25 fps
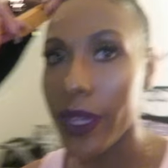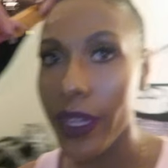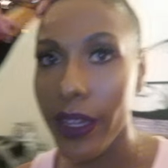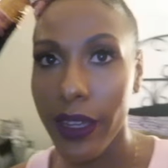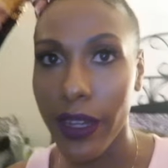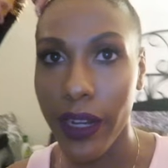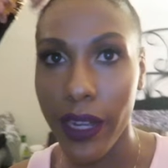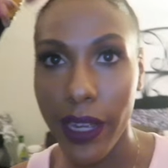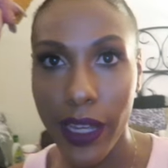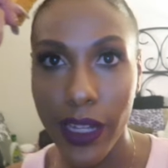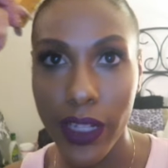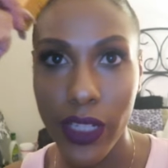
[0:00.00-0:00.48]

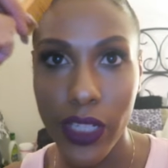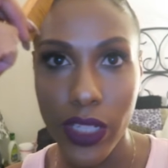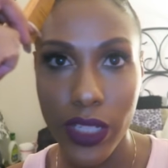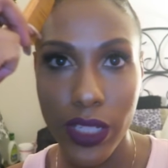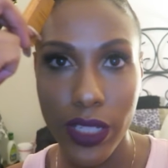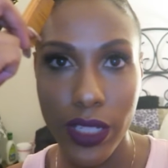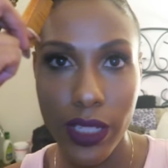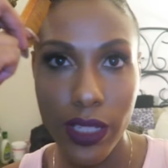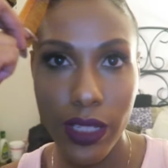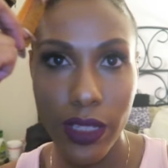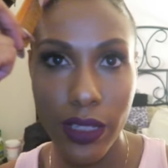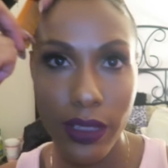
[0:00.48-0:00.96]
getting
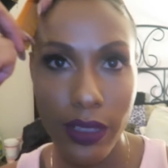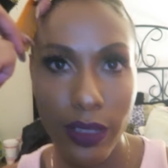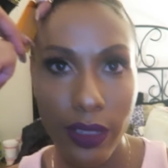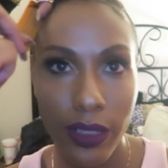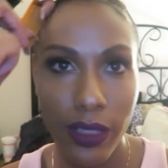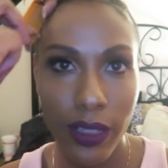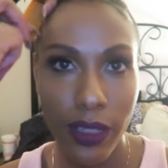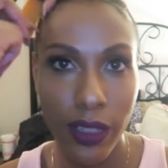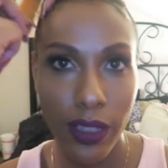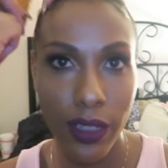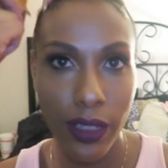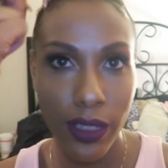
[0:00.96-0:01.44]
edges.
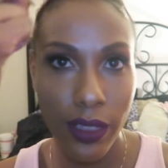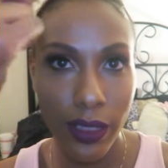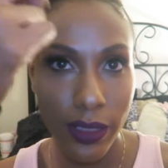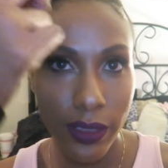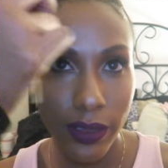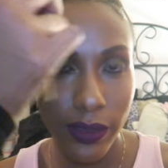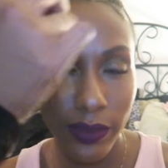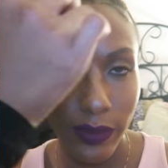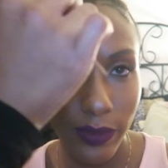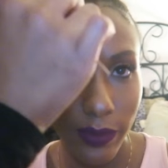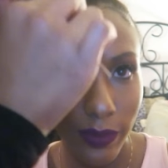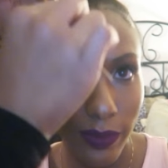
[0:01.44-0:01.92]
But
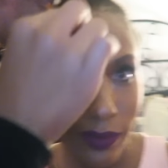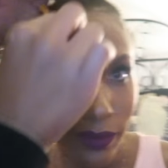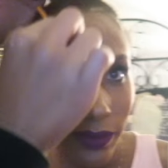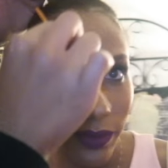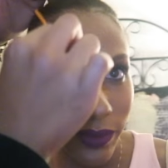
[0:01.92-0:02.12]
she's getting